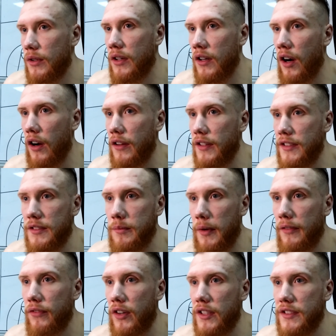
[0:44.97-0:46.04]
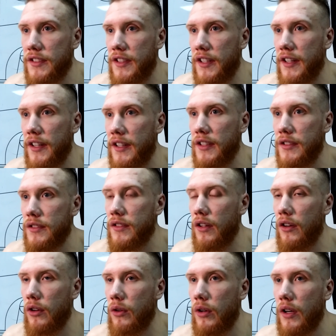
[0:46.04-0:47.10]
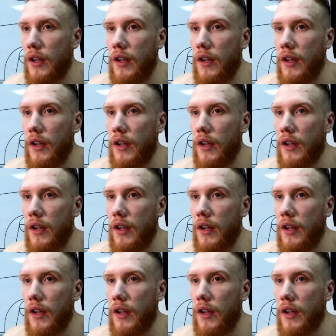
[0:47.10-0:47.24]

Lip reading: regardless of my first year here, so